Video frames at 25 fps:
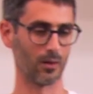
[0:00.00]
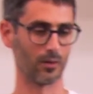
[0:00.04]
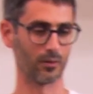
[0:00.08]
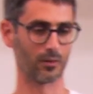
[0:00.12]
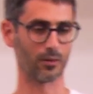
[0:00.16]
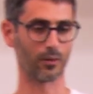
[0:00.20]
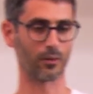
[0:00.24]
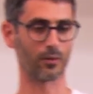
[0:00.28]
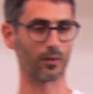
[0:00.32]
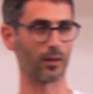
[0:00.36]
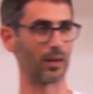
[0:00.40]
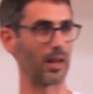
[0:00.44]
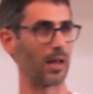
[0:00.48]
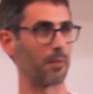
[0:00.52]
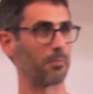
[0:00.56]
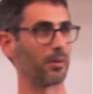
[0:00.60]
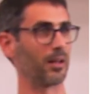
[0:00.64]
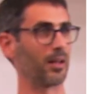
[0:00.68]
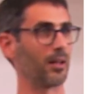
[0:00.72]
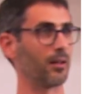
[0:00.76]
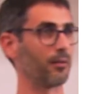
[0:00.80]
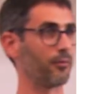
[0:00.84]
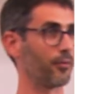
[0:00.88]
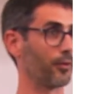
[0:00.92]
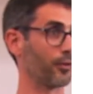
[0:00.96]
So the
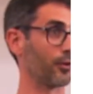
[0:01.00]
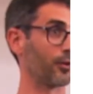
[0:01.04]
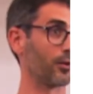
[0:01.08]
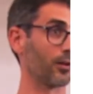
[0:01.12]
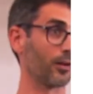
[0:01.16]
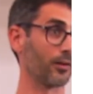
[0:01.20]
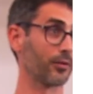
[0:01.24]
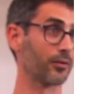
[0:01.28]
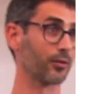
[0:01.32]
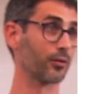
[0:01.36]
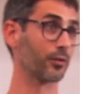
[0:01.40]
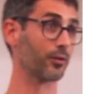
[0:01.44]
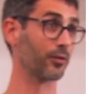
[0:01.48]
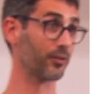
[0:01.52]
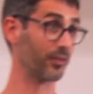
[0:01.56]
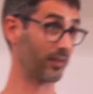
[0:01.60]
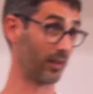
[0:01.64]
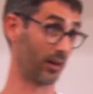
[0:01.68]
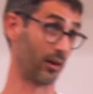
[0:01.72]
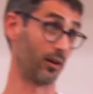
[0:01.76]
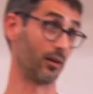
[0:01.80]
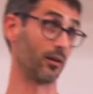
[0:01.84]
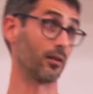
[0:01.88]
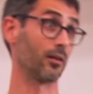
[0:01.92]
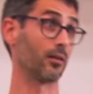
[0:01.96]
labeling for the clusters
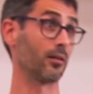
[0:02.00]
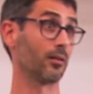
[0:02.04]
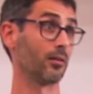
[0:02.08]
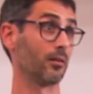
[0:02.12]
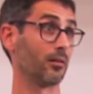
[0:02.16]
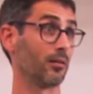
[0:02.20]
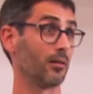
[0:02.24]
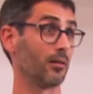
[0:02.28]
here,